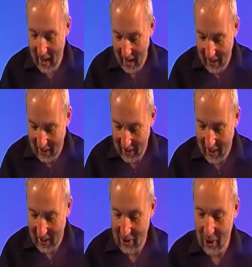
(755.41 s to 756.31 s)
And
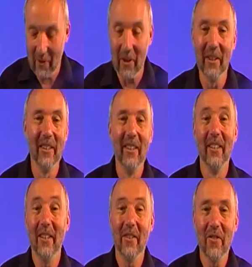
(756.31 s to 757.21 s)
it's sort of
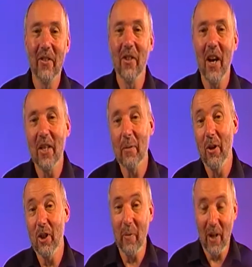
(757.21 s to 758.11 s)
the guy that's
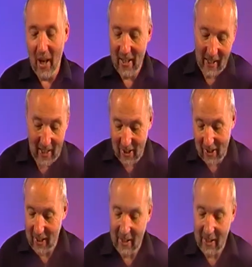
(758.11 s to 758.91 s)
supposed to be lightning and isn't,